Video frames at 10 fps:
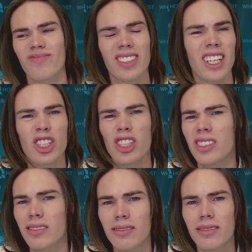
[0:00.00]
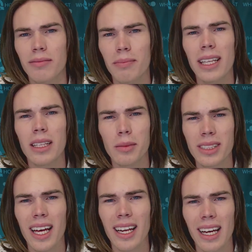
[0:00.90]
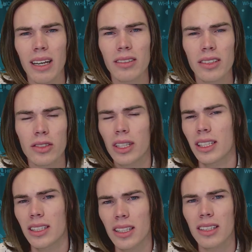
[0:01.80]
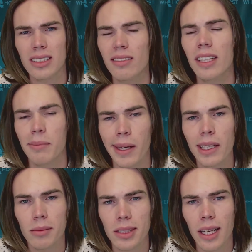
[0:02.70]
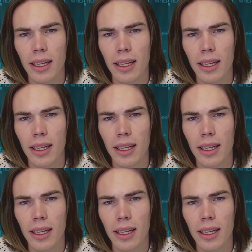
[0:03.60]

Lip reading: it just made them stand out. It really did. It made them stand